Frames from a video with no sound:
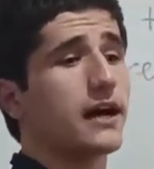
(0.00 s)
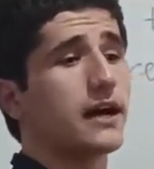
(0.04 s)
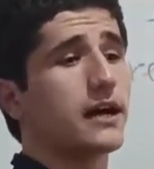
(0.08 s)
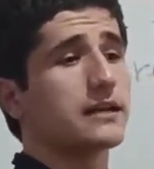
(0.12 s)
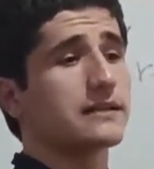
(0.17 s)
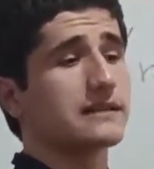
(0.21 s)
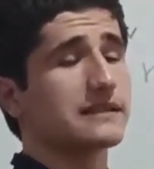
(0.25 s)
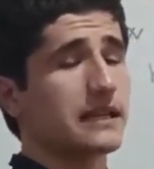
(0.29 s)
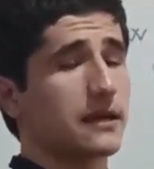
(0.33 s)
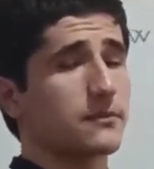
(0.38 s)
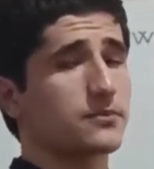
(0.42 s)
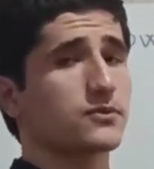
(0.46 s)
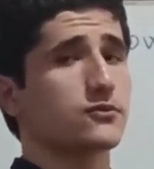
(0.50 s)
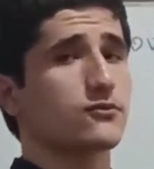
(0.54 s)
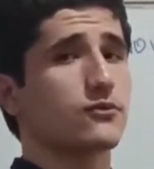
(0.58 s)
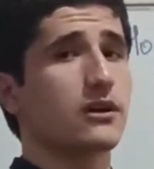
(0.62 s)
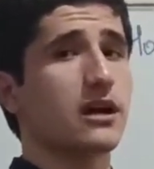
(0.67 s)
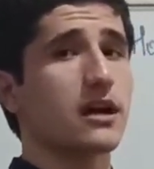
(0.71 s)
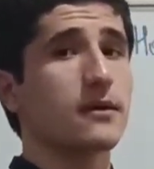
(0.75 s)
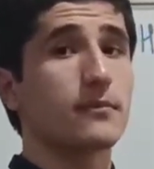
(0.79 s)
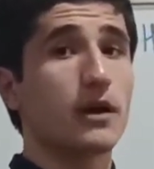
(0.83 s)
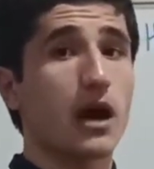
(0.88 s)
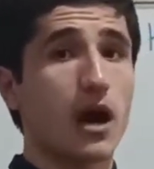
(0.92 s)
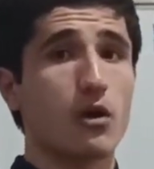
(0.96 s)

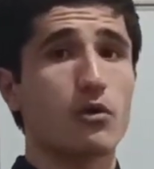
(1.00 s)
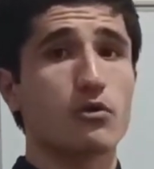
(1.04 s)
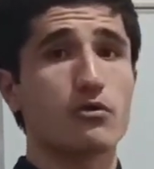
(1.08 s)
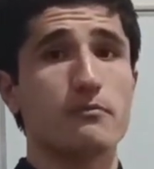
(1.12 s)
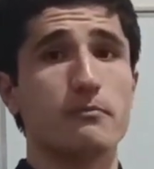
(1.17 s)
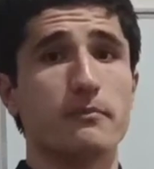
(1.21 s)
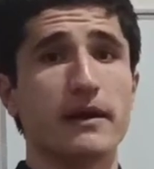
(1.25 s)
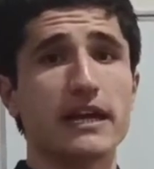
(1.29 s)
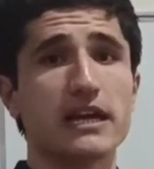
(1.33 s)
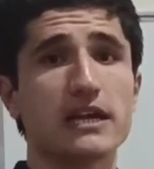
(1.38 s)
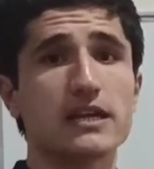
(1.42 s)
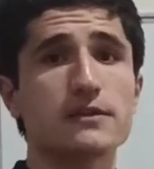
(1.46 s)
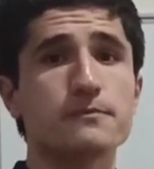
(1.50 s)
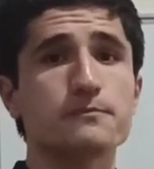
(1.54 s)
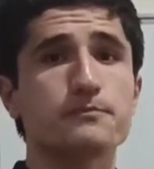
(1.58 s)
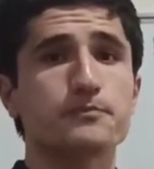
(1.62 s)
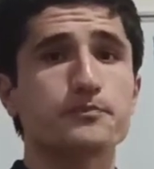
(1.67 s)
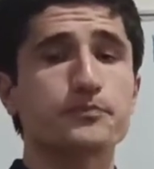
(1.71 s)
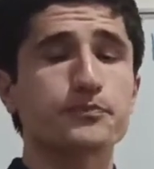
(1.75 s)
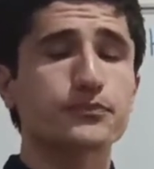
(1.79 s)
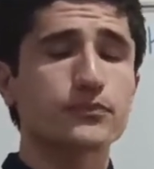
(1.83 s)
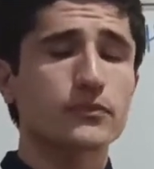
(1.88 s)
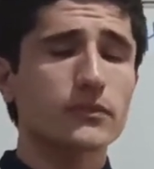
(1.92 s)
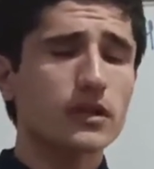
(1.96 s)
subscribe our main